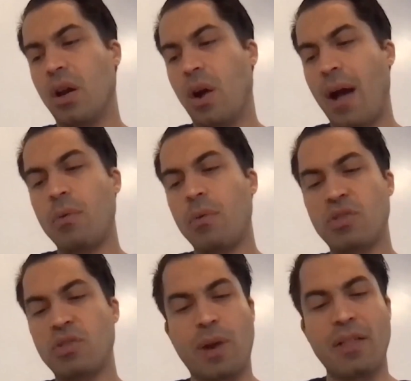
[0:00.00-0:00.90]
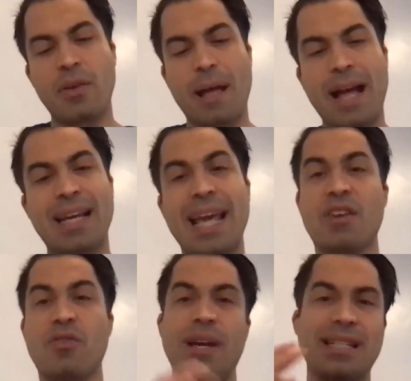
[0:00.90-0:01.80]
I would much rather back a
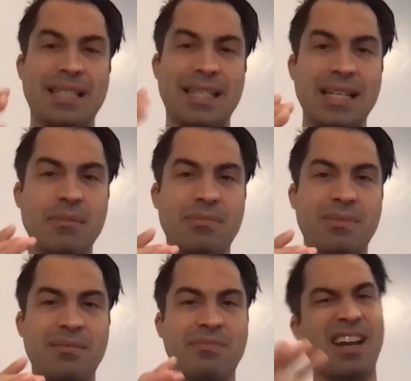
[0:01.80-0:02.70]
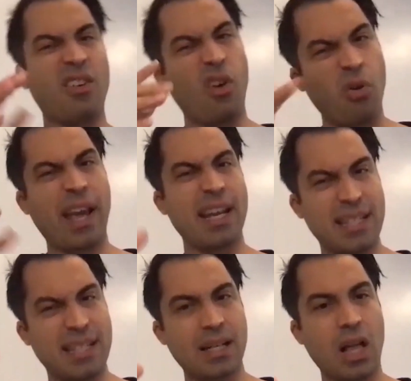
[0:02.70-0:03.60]
great team and an okay
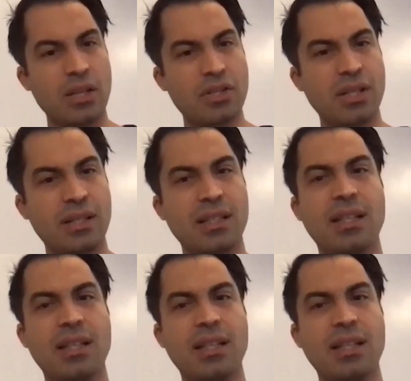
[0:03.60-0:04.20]
technology